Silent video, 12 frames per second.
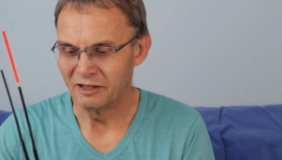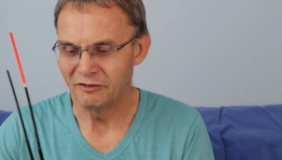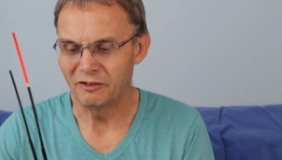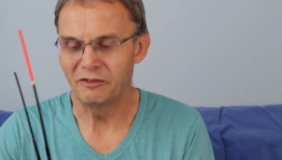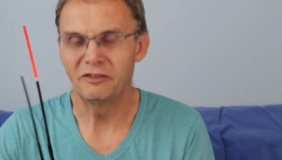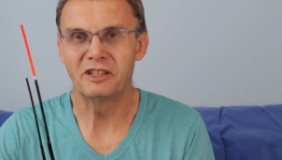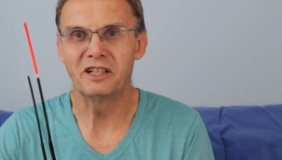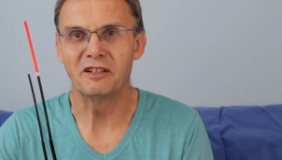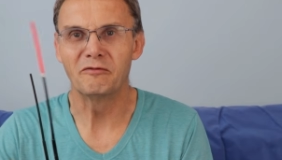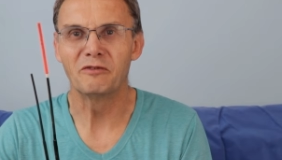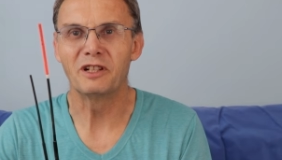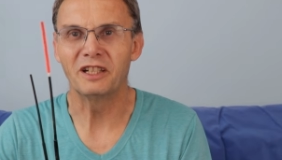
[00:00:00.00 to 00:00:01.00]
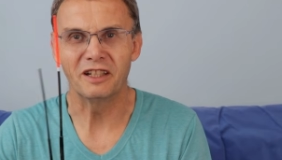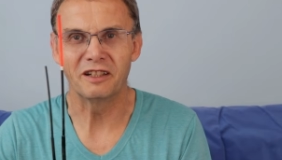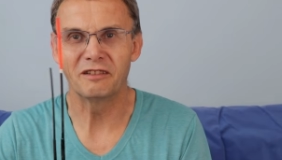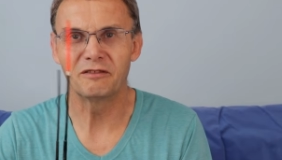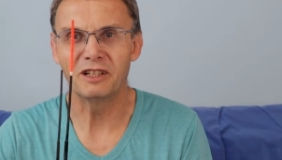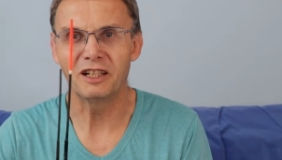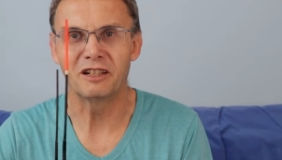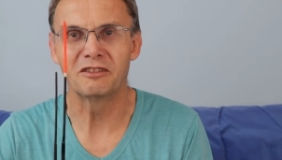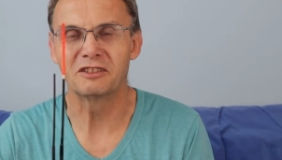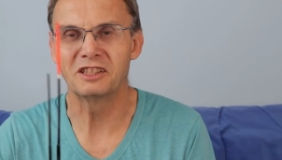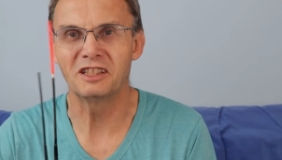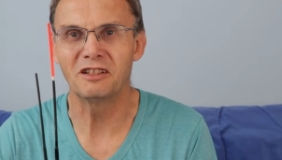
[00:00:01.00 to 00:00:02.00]
for fishing right
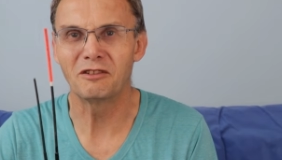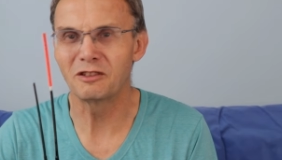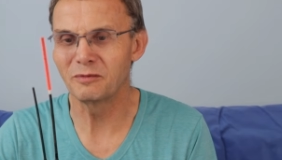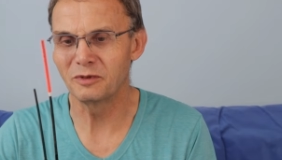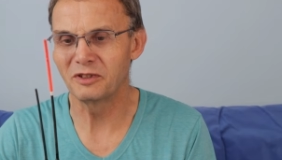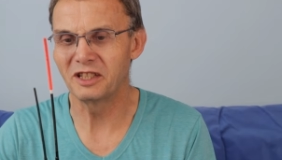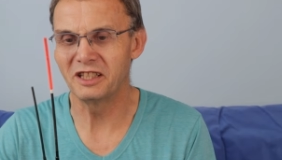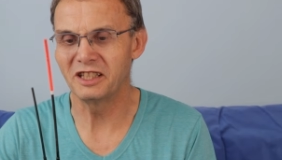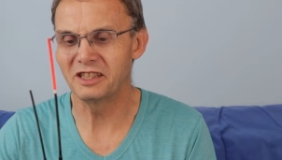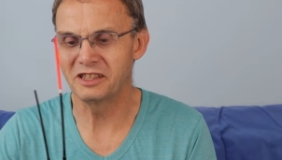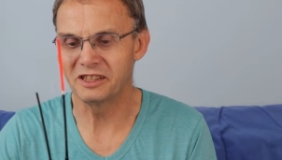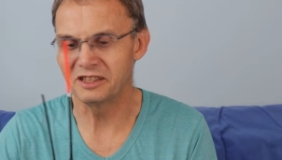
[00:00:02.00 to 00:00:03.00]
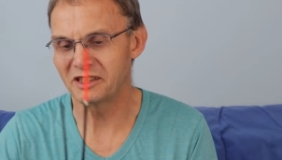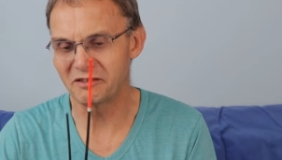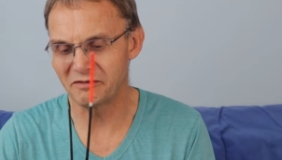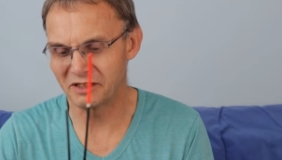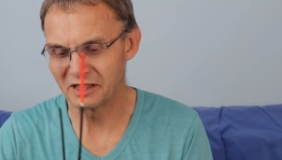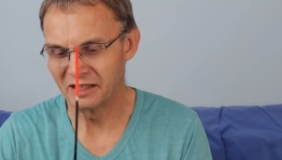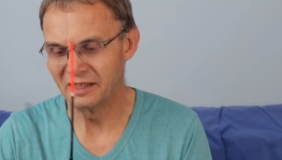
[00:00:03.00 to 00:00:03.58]
across in horrible conditions. It was